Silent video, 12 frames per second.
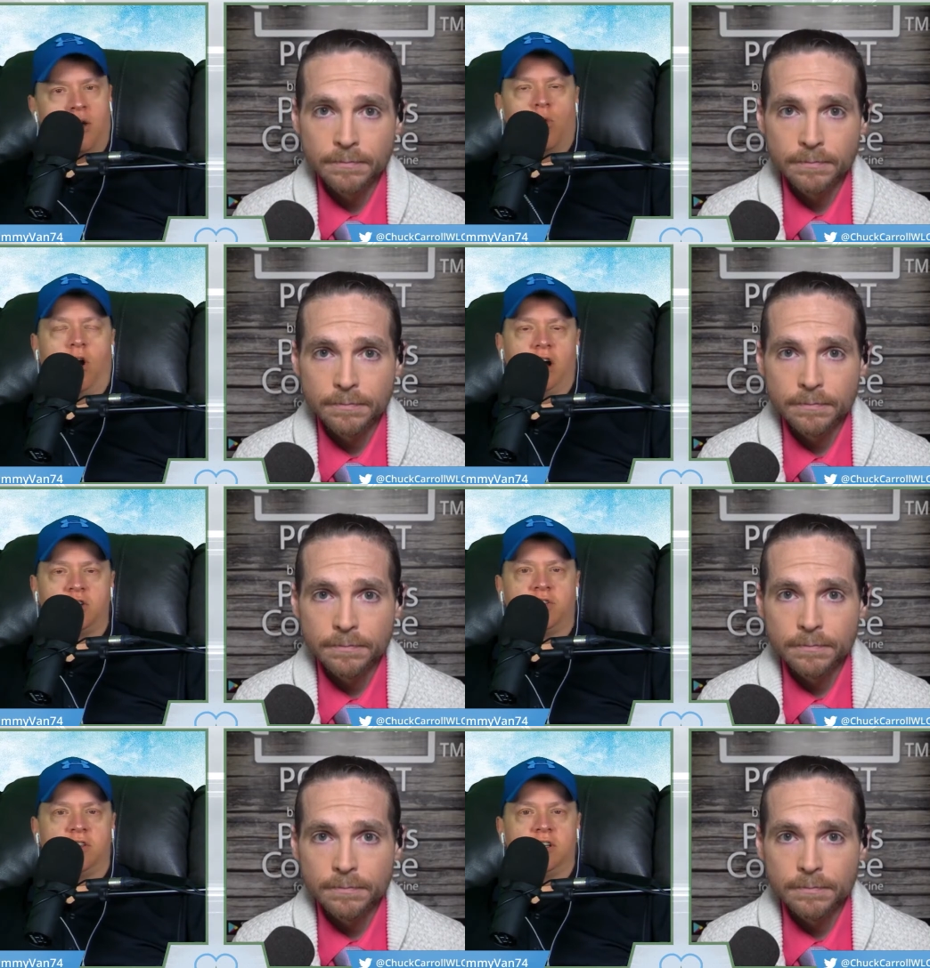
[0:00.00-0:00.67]
Speaker 1: watch
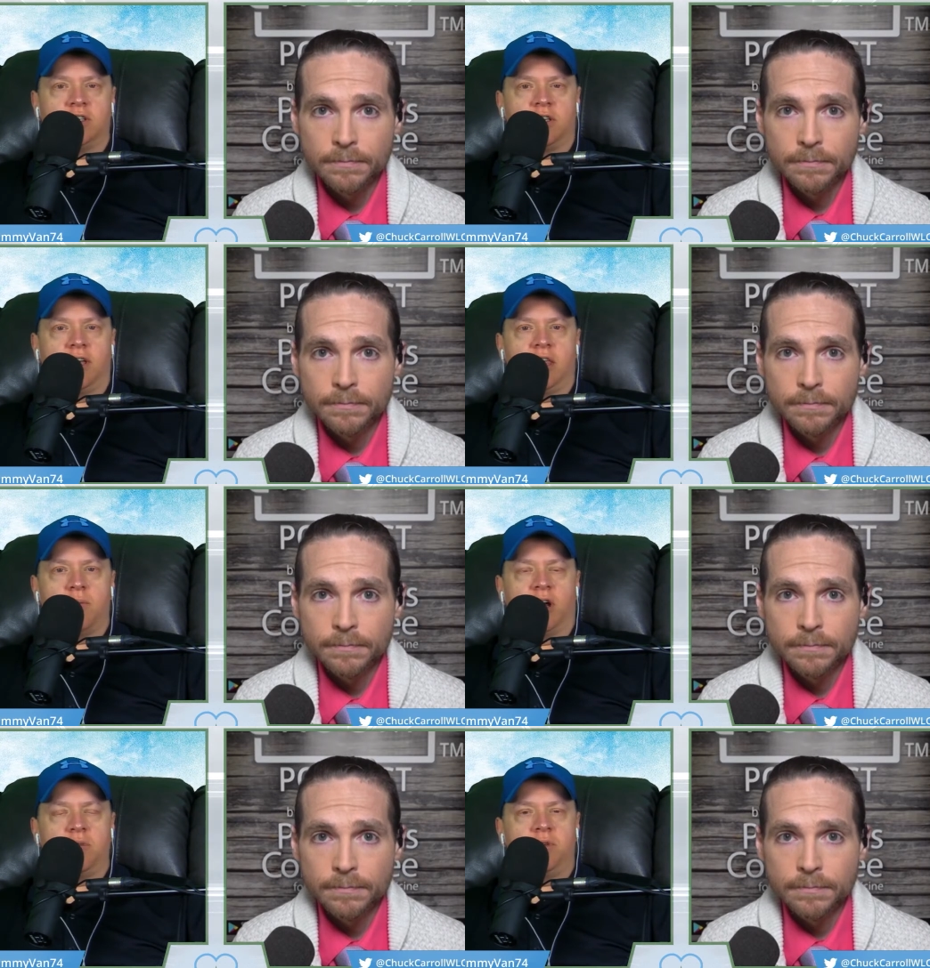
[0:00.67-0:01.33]
this and they
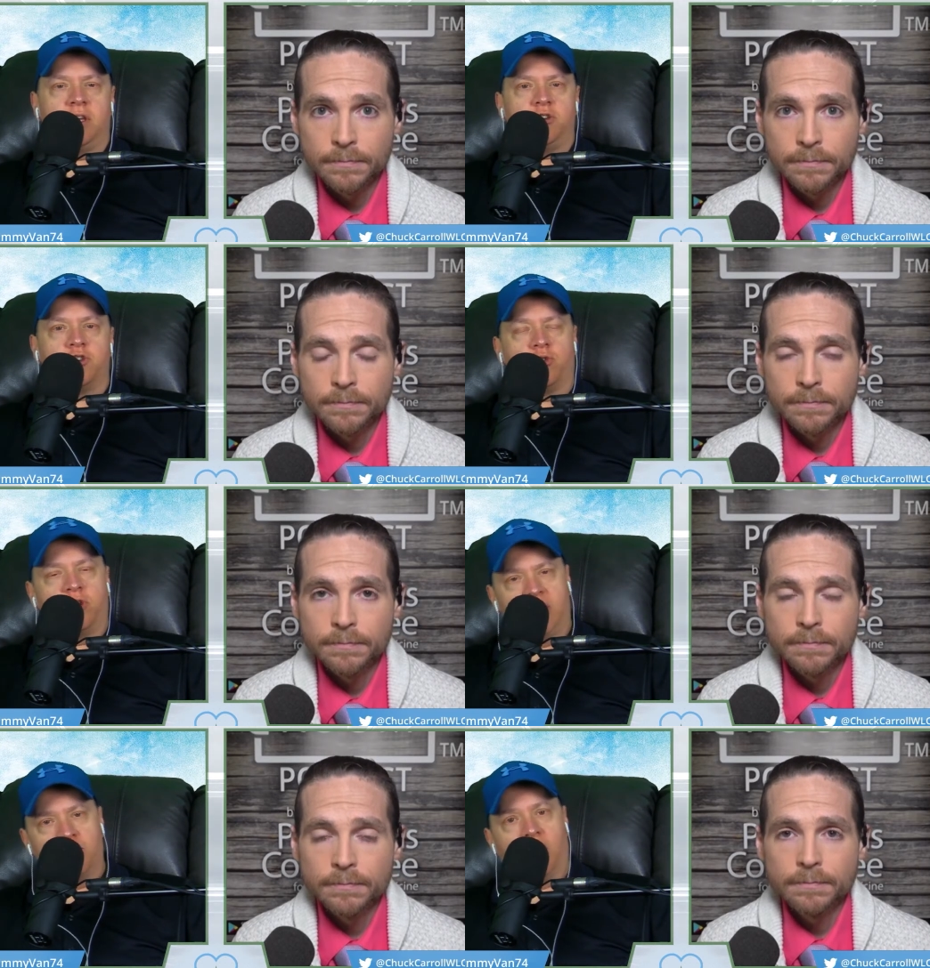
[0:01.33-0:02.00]
might be
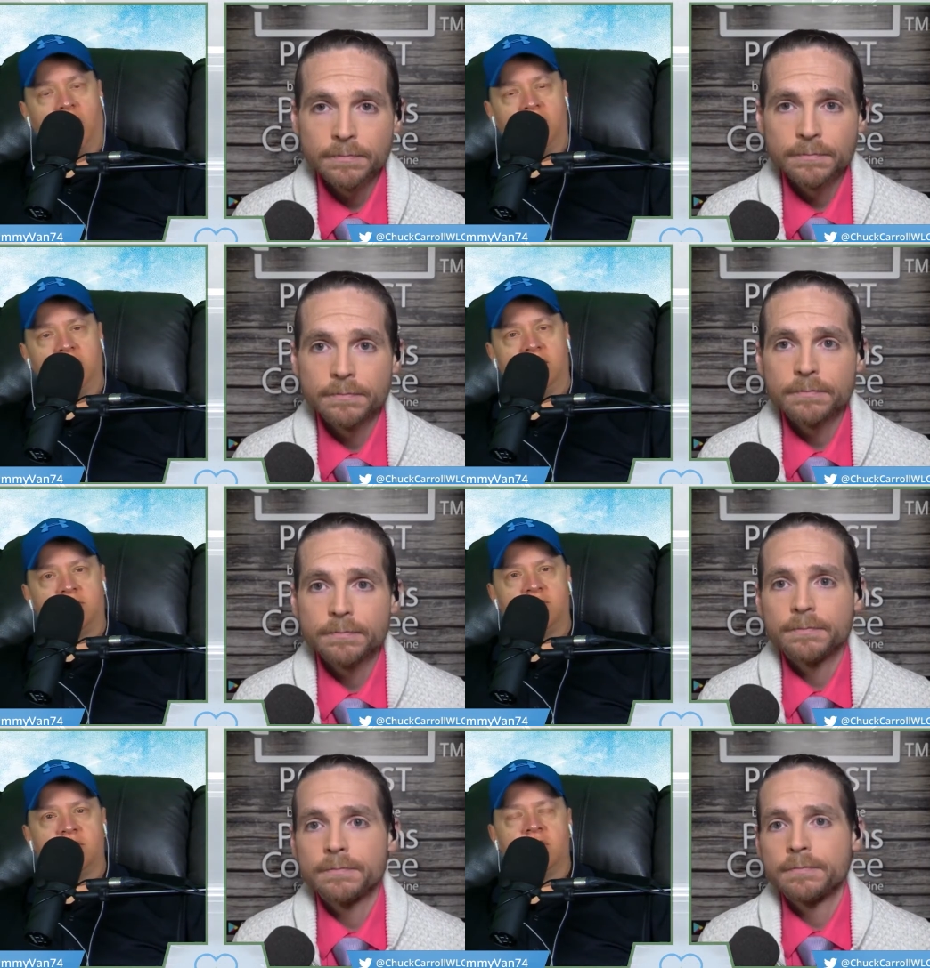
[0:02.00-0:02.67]
intrigued by
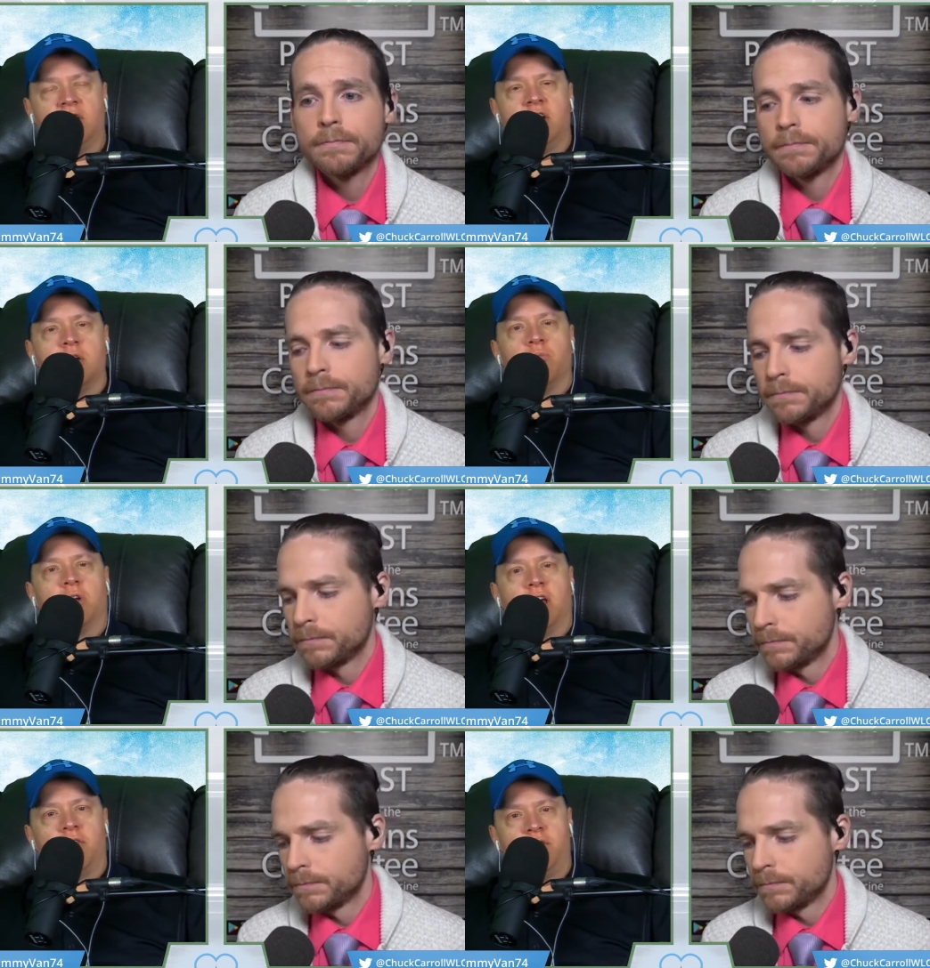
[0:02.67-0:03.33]
this. But I
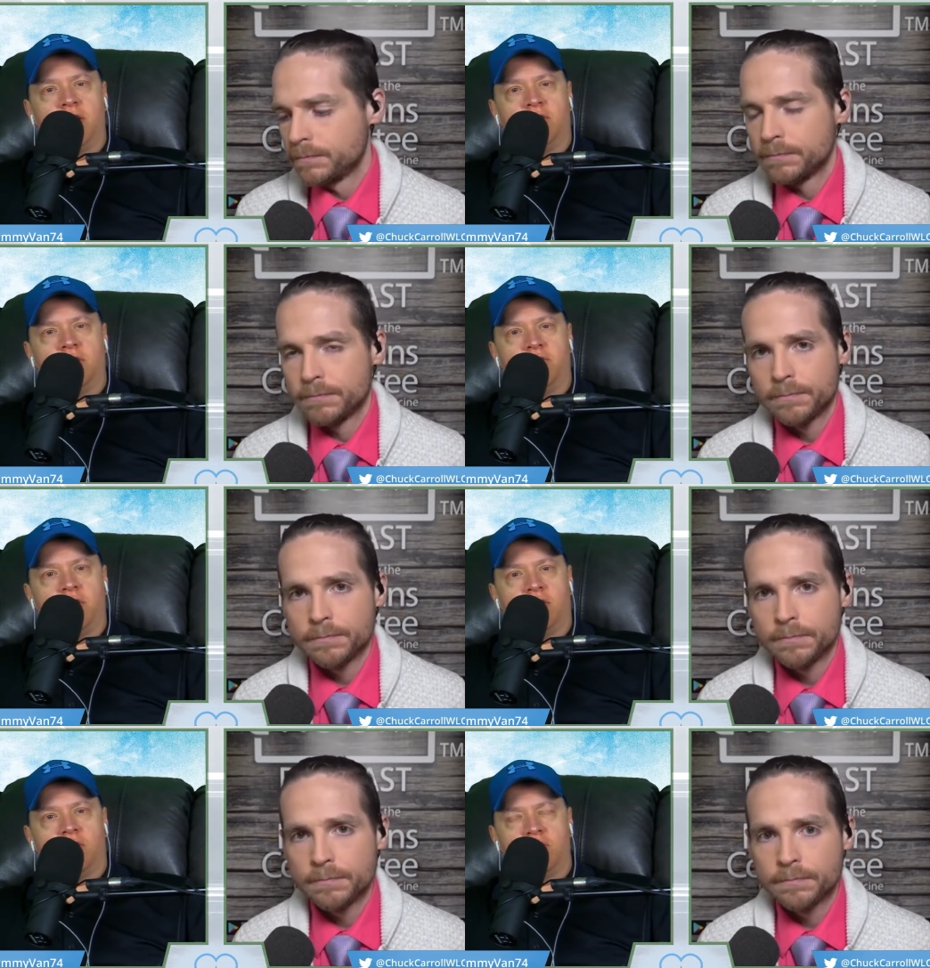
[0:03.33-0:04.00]
think that
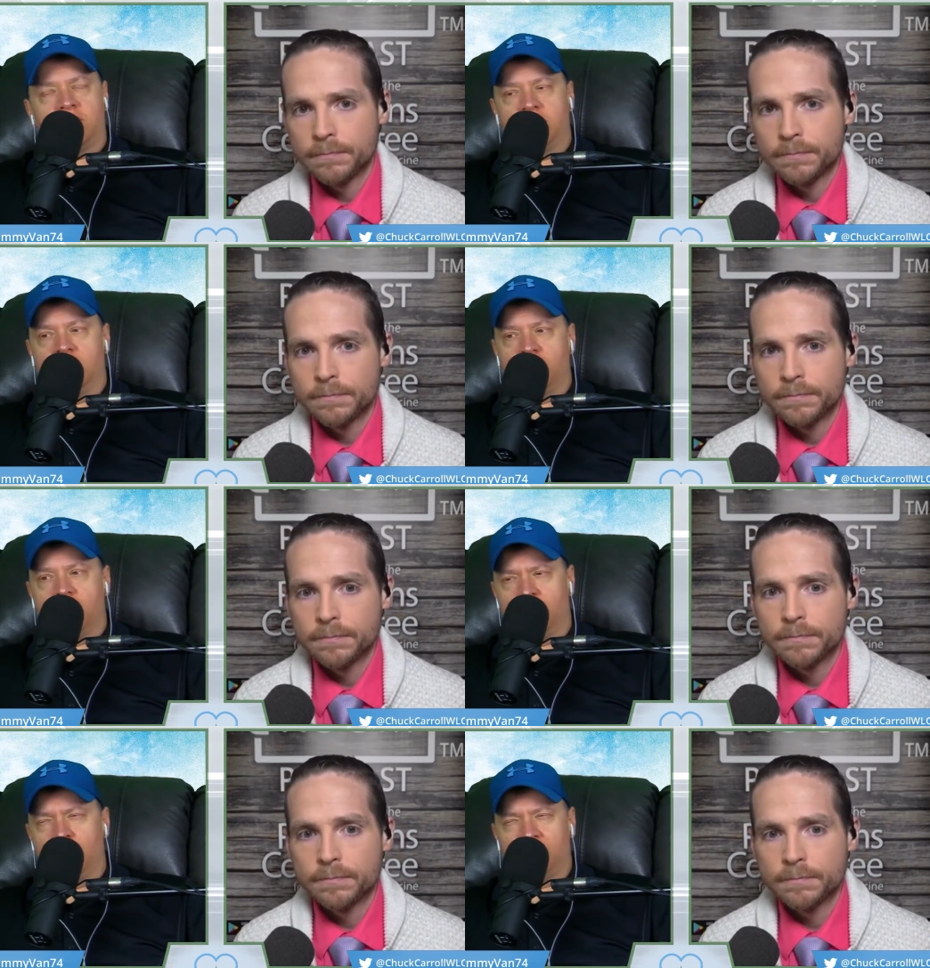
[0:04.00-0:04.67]
there are some, I don't know if